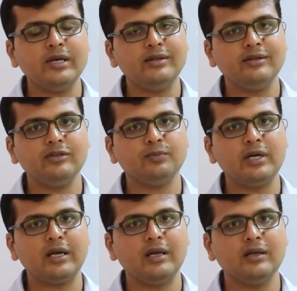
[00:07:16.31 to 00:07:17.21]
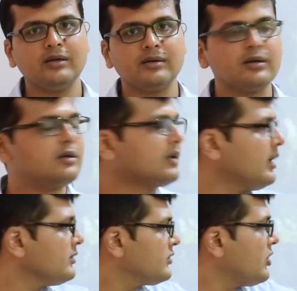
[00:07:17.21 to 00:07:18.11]
in this particular
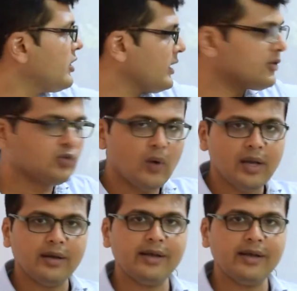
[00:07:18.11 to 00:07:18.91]
task or task 1